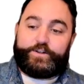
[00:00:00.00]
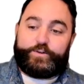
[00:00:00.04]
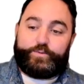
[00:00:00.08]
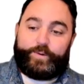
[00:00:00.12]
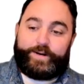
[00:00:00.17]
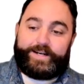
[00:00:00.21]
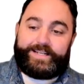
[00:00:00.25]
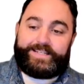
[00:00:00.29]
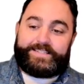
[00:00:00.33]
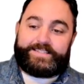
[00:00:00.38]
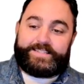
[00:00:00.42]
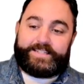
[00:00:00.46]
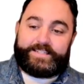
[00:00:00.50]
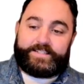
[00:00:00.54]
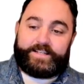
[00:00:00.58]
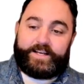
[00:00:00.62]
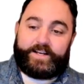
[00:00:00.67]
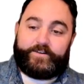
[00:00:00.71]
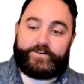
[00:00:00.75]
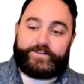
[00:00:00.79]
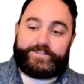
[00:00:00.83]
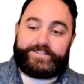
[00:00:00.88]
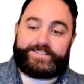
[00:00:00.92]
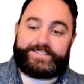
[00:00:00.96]

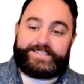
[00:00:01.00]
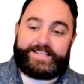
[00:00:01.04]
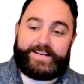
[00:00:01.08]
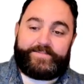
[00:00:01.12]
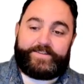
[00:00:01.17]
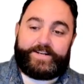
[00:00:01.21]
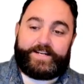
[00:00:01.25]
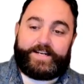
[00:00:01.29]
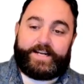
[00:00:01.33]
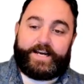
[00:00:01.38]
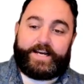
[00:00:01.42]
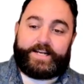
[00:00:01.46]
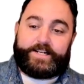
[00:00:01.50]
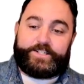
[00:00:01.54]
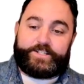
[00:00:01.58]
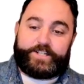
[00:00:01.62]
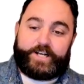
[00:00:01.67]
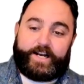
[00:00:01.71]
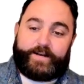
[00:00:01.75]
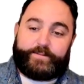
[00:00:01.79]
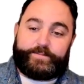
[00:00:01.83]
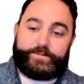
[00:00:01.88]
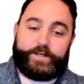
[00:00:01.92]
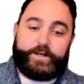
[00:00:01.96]
2,679
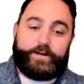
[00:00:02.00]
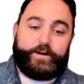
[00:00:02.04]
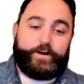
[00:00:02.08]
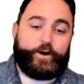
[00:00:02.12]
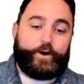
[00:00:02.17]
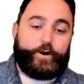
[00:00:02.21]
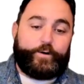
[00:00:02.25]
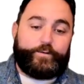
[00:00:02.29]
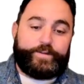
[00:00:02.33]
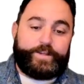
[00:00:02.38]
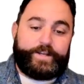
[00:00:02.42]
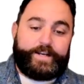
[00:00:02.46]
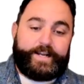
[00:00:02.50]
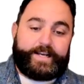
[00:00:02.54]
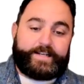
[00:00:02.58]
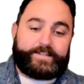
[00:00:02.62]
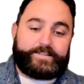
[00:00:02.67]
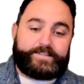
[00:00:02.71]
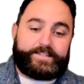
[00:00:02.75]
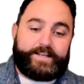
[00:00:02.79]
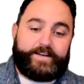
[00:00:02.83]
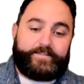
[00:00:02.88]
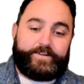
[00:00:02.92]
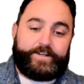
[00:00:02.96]
jobs over the
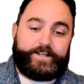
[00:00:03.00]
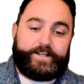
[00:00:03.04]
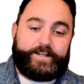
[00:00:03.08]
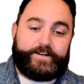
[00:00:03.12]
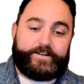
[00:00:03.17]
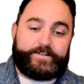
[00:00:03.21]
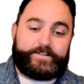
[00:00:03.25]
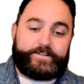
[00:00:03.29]
next 7 years.